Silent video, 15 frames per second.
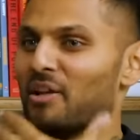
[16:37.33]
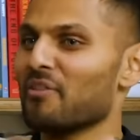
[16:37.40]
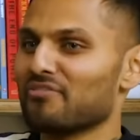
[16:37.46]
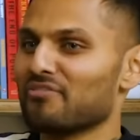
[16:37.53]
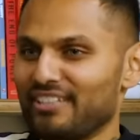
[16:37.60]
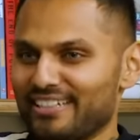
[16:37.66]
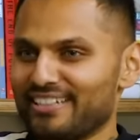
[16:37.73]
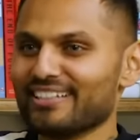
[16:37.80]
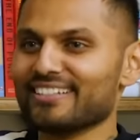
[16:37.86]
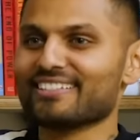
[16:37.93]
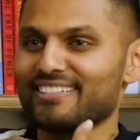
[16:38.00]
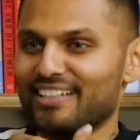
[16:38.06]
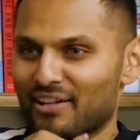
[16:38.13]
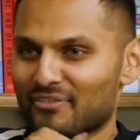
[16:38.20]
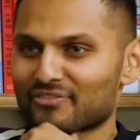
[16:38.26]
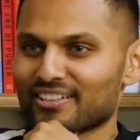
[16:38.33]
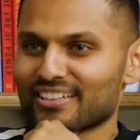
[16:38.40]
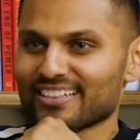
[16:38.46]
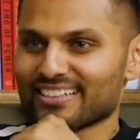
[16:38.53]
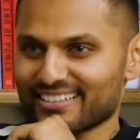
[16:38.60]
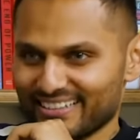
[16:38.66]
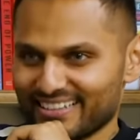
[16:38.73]
Some and vegans. We make a
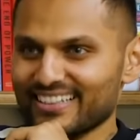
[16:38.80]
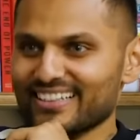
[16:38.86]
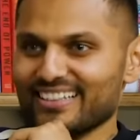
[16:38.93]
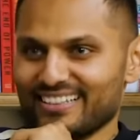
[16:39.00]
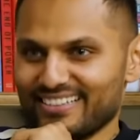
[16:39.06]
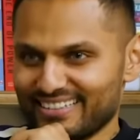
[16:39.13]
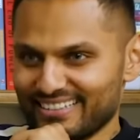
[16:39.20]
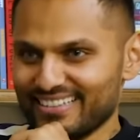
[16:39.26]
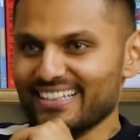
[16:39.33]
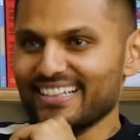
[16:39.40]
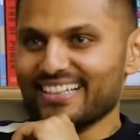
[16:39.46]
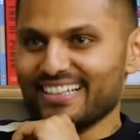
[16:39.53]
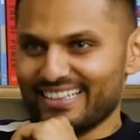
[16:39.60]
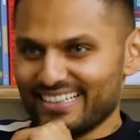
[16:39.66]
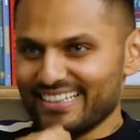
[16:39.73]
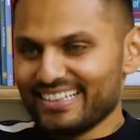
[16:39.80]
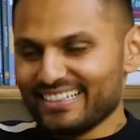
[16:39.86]
chocolate coconut